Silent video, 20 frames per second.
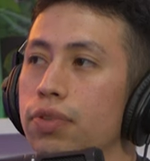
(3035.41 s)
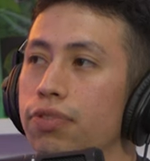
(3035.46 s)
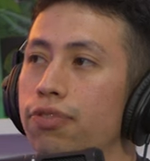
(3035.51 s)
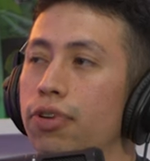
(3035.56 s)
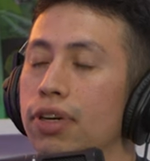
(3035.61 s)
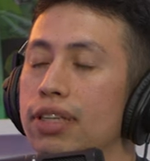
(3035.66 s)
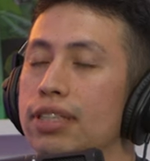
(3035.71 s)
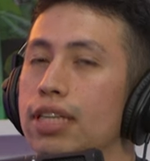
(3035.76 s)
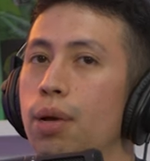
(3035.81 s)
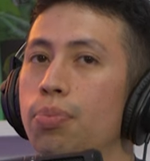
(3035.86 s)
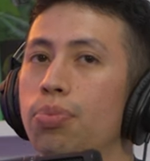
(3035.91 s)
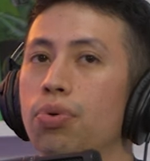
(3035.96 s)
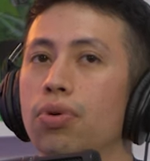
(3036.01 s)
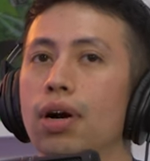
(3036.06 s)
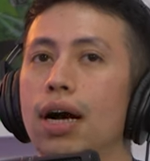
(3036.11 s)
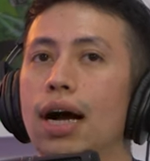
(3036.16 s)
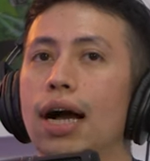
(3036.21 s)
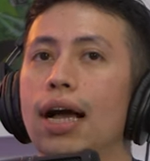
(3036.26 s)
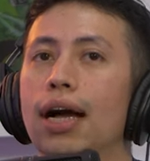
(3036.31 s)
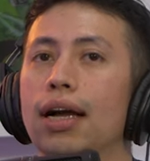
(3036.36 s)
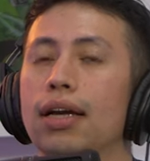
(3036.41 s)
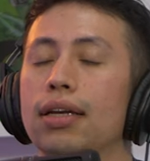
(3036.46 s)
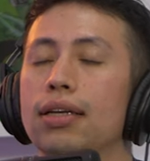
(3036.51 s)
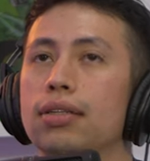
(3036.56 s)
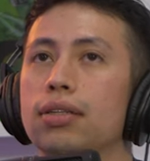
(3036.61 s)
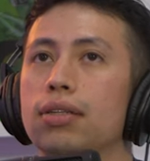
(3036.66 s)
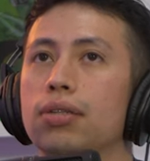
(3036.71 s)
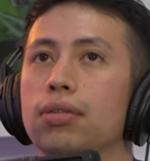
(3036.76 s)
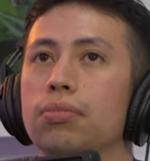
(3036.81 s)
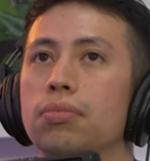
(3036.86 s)
For example, I
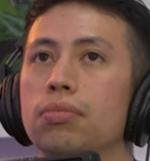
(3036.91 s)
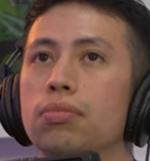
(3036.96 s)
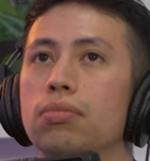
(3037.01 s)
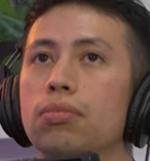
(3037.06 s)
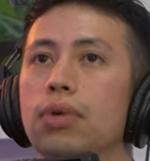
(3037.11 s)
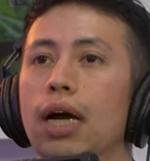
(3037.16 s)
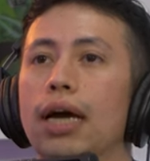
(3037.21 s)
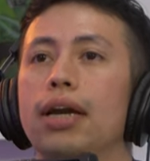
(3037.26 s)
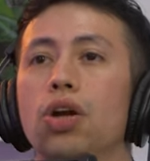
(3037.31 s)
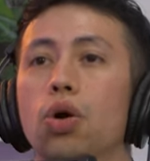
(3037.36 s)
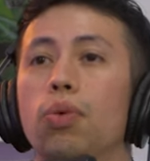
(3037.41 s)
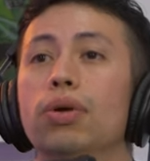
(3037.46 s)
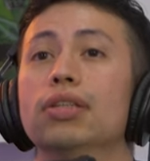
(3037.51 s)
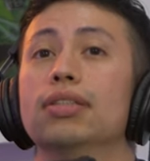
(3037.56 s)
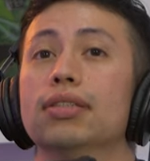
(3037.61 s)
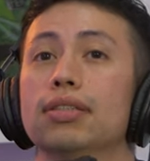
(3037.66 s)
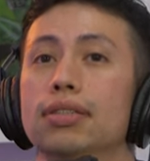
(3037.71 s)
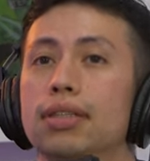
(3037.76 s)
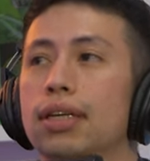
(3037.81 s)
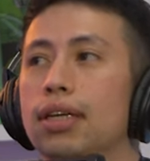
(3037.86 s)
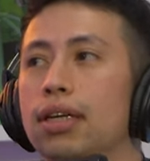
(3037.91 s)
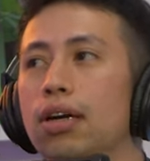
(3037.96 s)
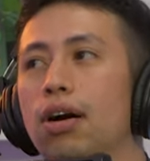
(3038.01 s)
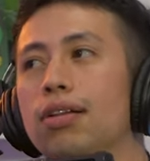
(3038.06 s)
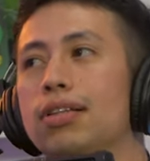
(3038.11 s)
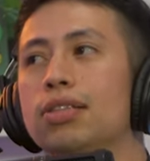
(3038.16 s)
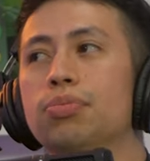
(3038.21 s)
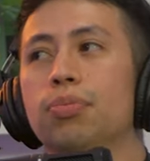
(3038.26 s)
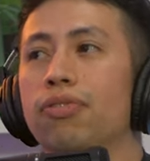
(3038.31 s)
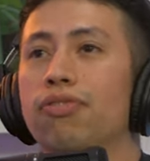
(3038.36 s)
I didn't go into this thing.
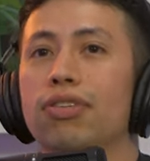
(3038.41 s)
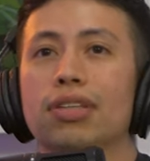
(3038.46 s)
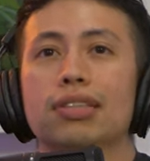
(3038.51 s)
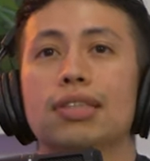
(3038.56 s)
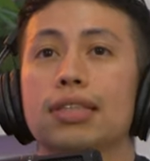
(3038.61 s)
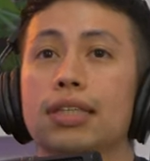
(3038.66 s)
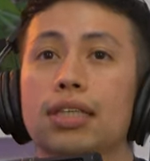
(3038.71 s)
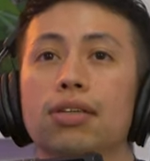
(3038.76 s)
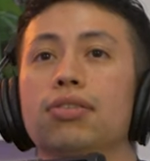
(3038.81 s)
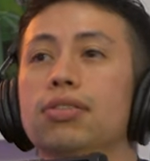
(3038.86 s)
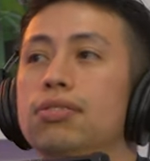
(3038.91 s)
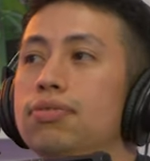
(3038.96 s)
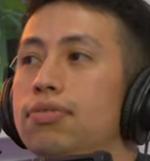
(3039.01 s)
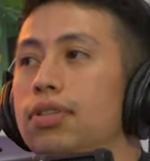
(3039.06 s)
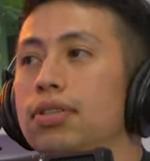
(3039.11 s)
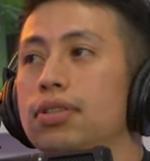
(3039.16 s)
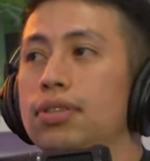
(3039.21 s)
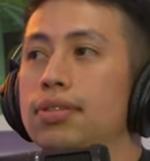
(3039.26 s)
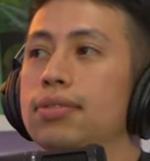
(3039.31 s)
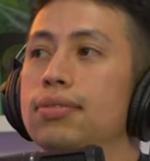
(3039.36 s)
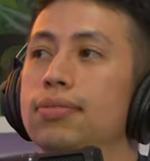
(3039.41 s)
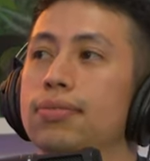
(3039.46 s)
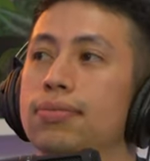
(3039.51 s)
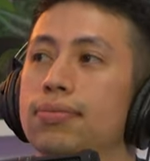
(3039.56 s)
Oh, this motherfucker's gonna kill this verse.